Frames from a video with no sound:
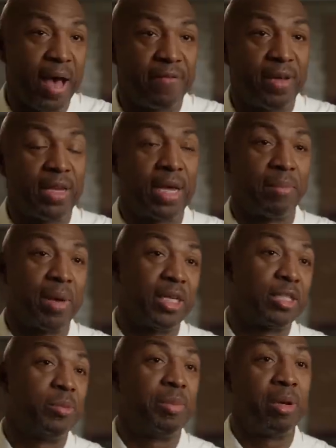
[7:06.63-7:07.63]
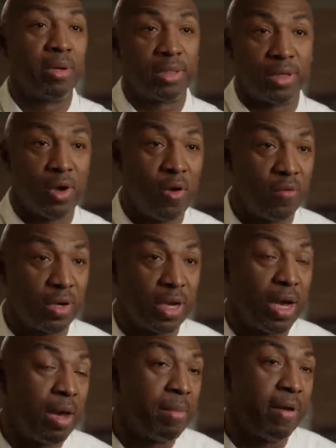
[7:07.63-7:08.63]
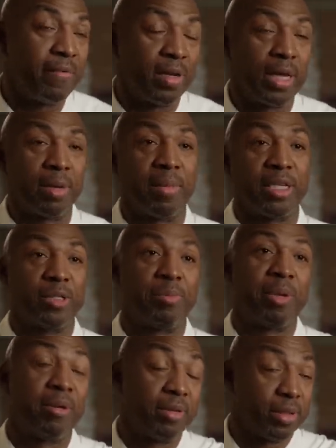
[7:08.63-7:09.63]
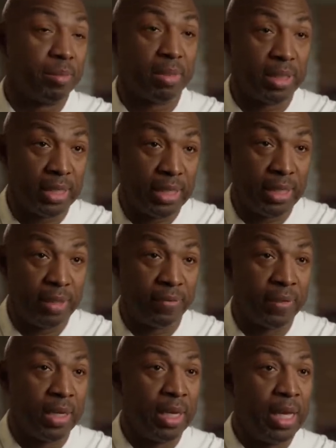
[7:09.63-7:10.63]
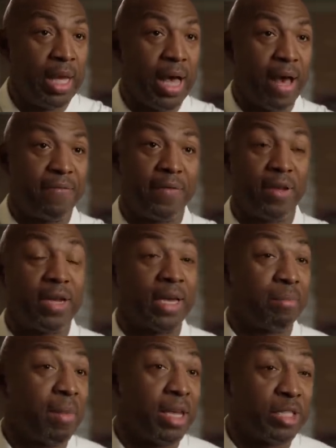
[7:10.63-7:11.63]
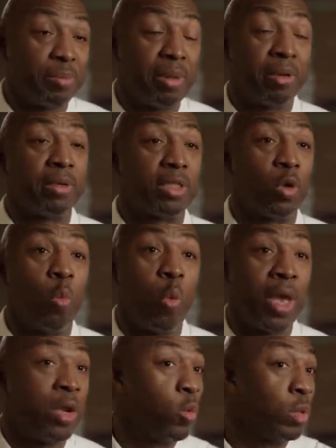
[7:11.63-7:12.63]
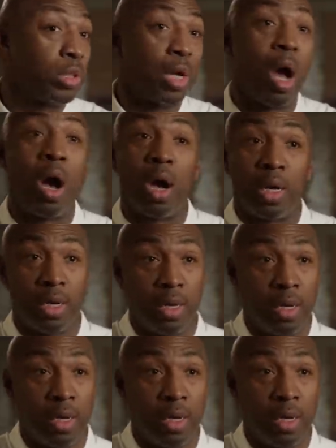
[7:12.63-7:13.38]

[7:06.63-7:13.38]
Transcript: I felt like my spirit to overcome, I felt like my spirit to believe, I felt like my spirit to win was gone.